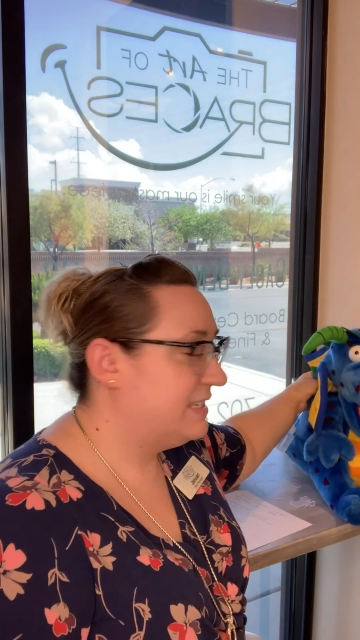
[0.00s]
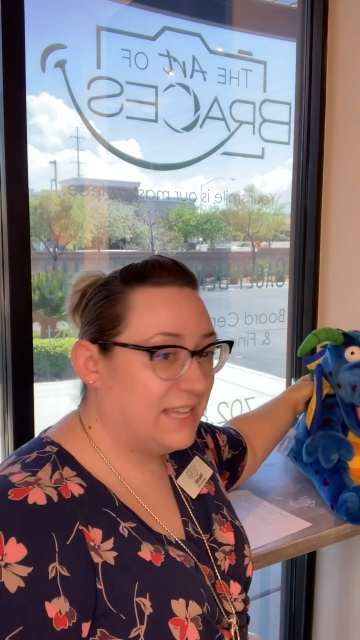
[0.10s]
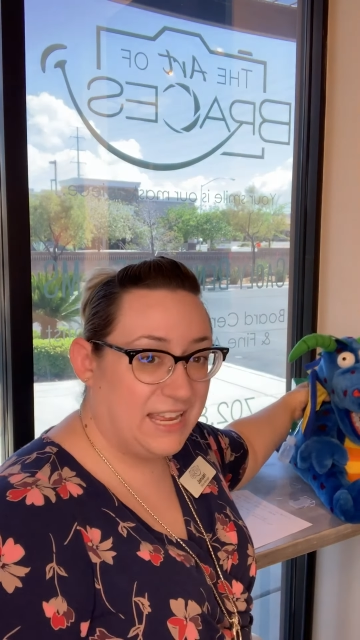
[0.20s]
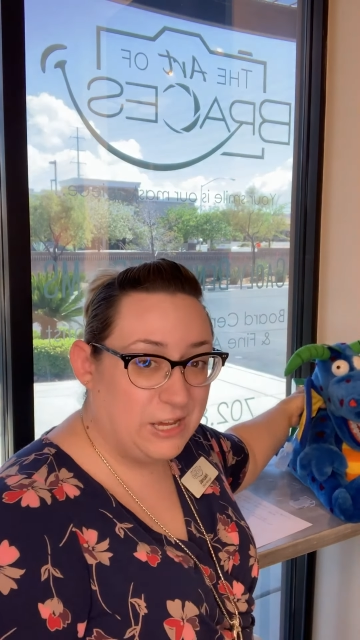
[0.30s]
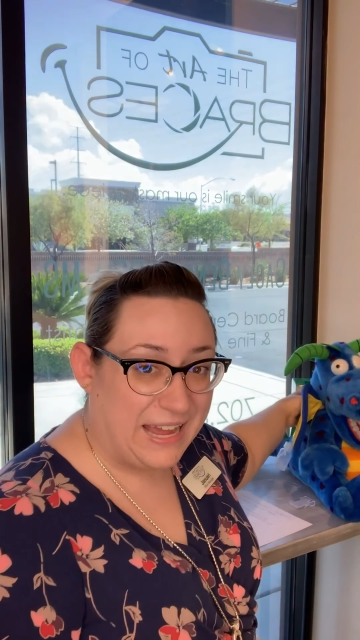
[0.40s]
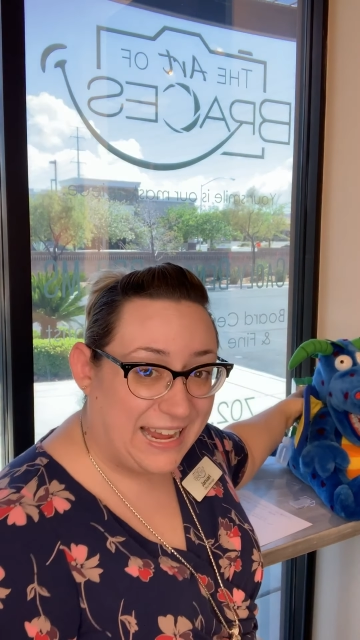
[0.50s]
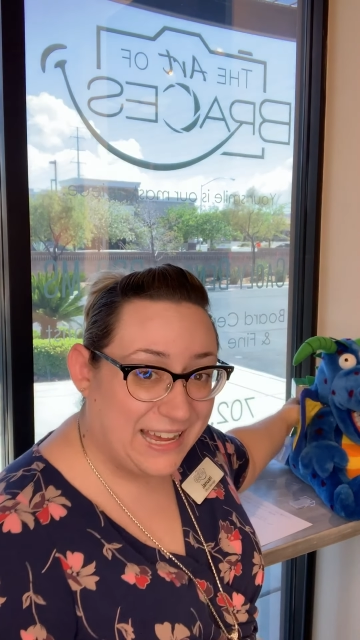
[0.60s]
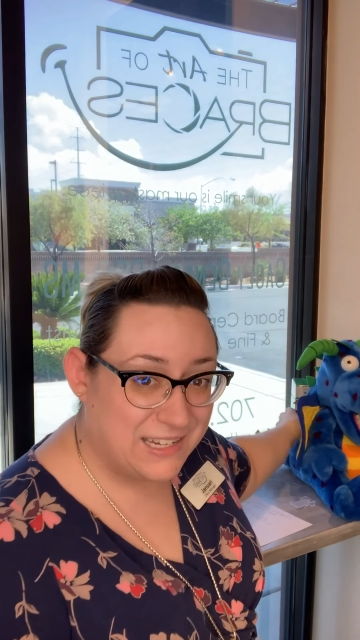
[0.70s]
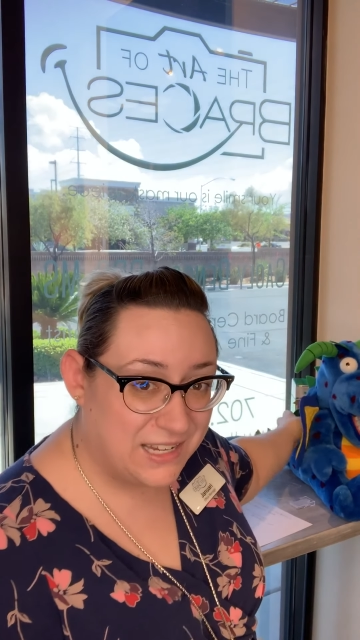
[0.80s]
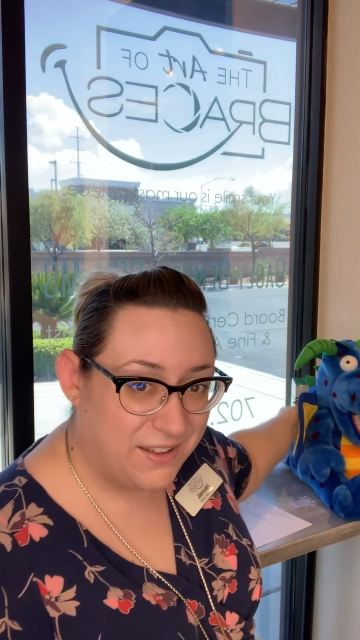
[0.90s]
that you
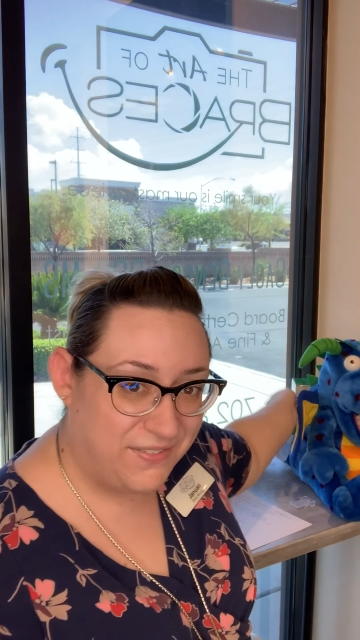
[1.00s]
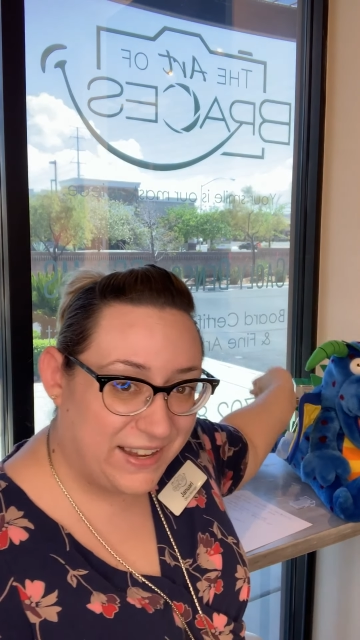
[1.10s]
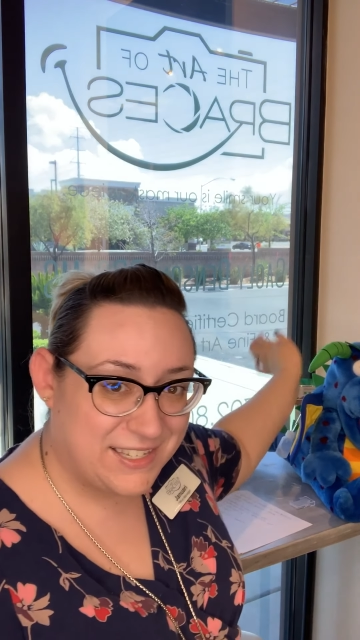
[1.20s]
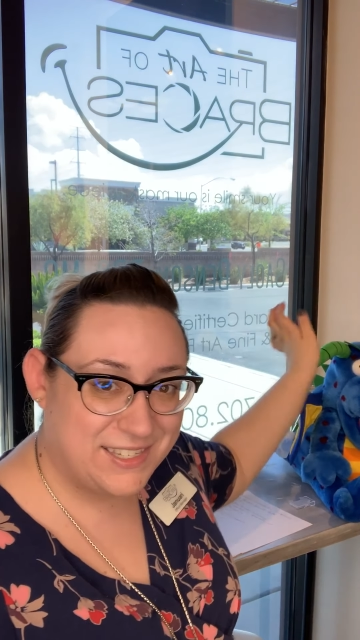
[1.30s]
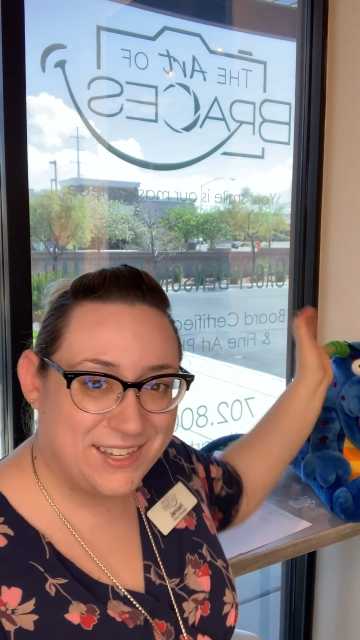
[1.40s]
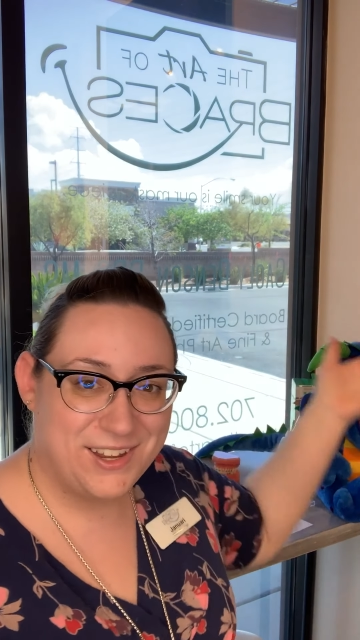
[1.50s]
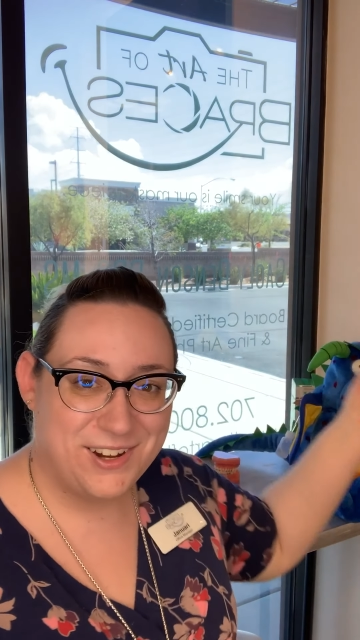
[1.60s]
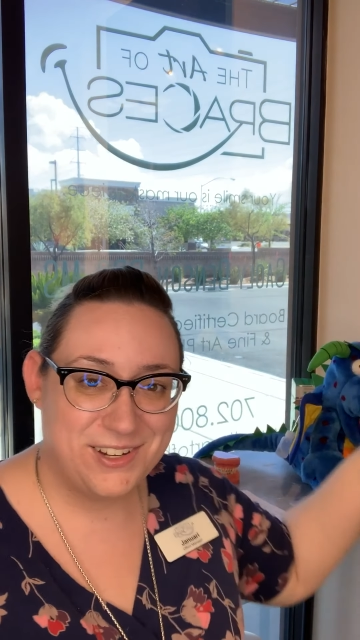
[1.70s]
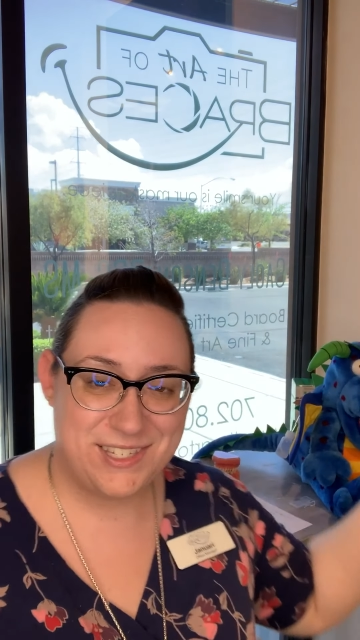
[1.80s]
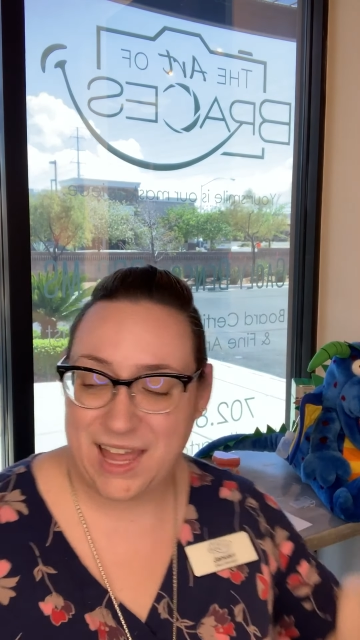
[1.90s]
can't fix
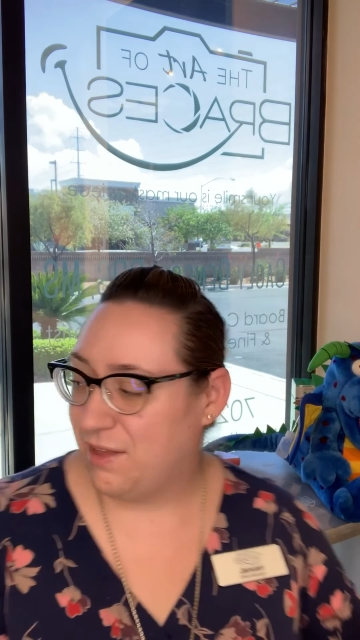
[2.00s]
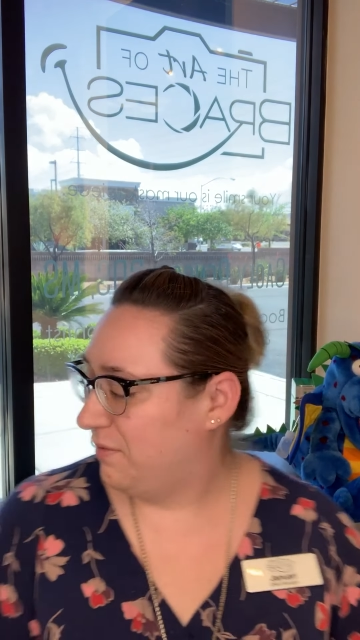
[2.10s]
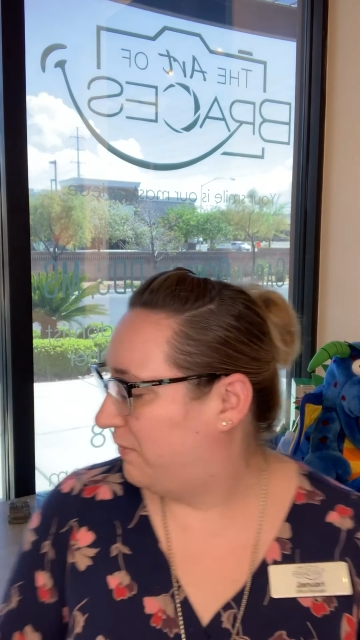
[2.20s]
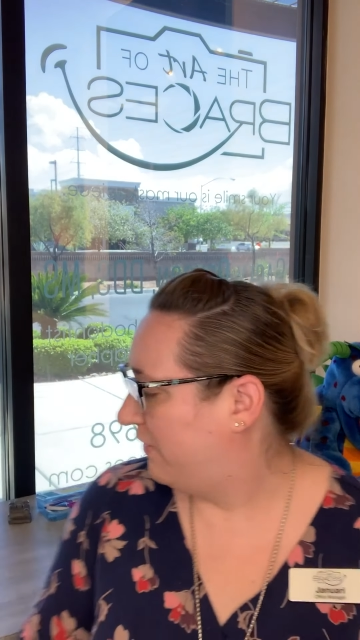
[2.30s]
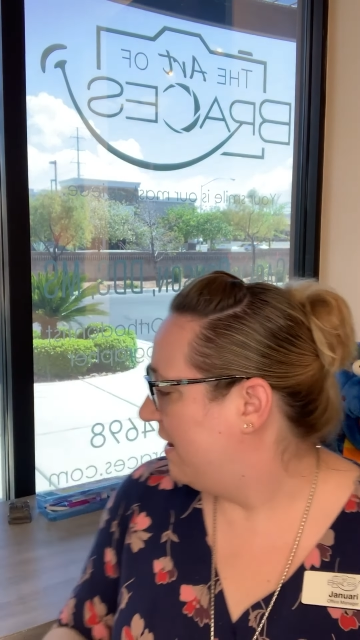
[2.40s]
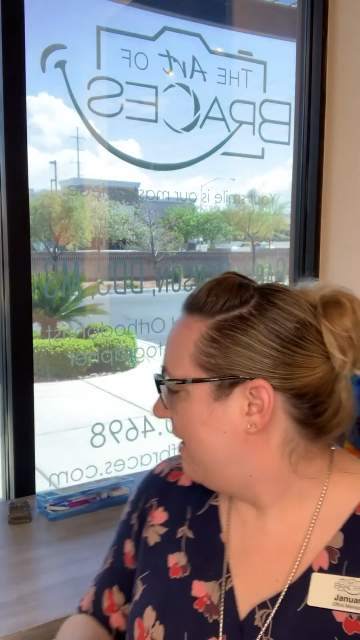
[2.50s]
yourself.